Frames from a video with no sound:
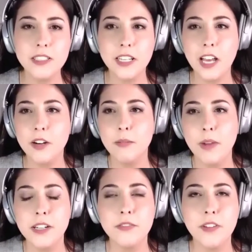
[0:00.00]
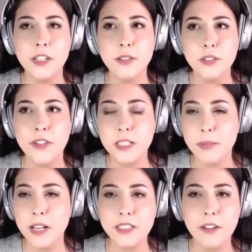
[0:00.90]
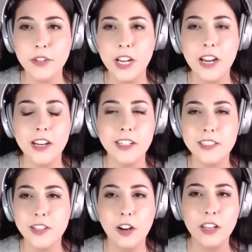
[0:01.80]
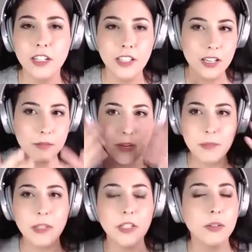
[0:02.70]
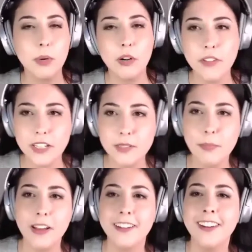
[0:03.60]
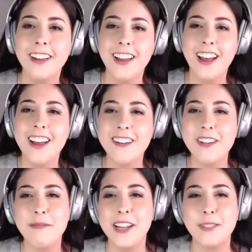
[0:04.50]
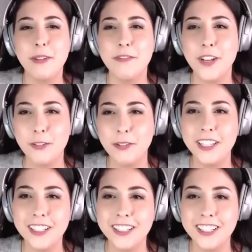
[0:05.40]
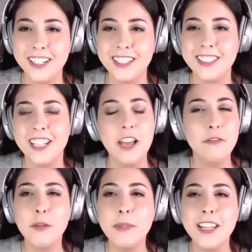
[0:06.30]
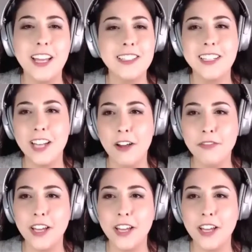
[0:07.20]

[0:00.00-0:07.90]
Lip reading: Like, I don't mind if I use a face mask every night and it's not gonna like make me look perfect, but it makes me feel really good. And for me, that's enough.